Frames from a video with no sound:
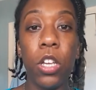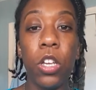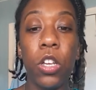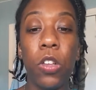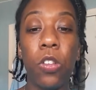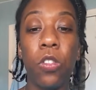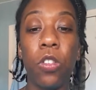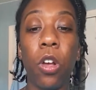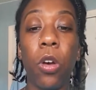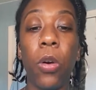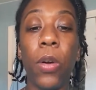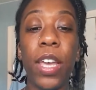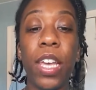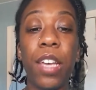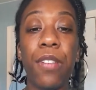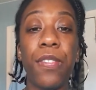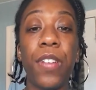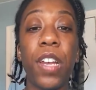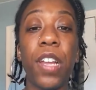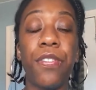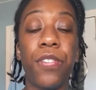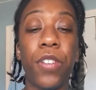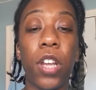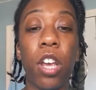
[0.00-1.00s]
So
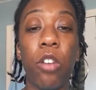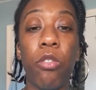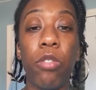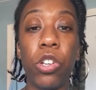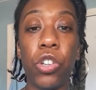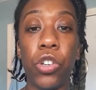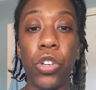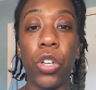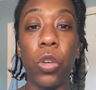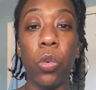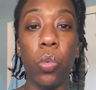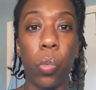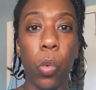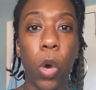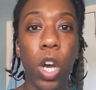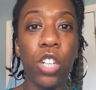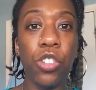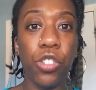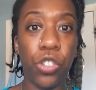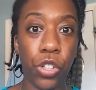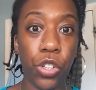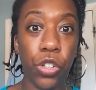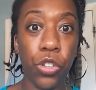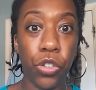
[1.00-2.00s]
even if they originally
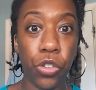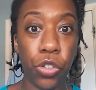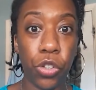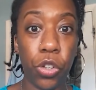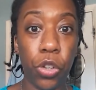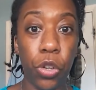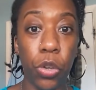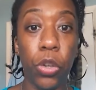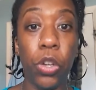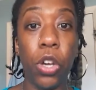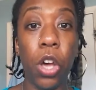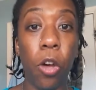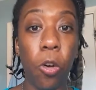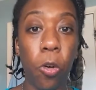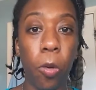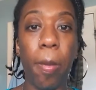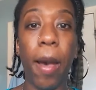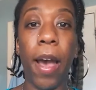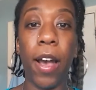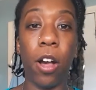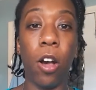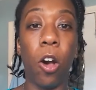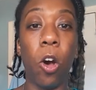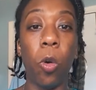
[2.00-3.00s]
wanted to go
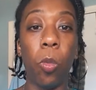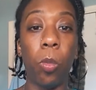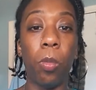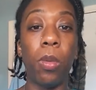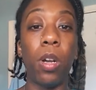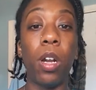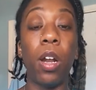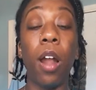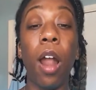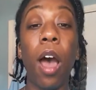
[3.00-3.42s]
back home,